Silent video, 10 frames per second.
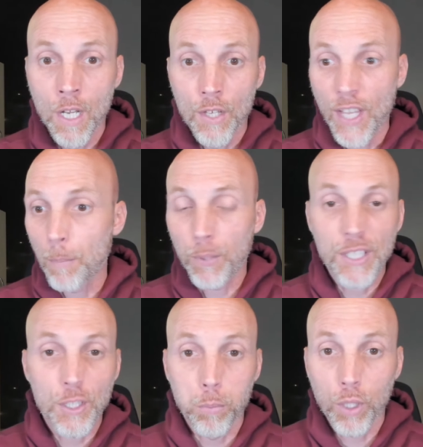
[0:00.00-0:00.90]
They
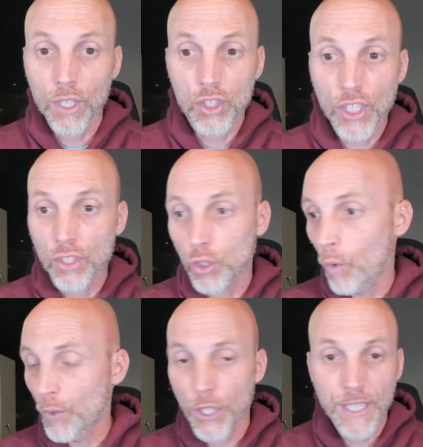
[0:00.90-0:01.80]
plead the blood of Jesus
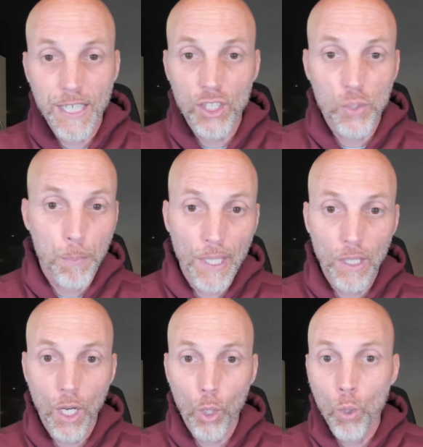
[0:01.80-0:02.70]
over your kid's
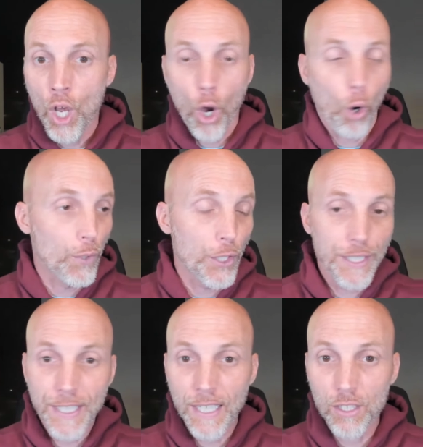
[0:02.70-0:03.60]
pillow, over your
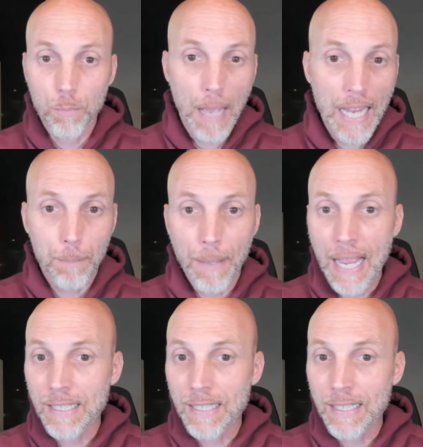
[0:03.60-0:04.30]
kid's backpack.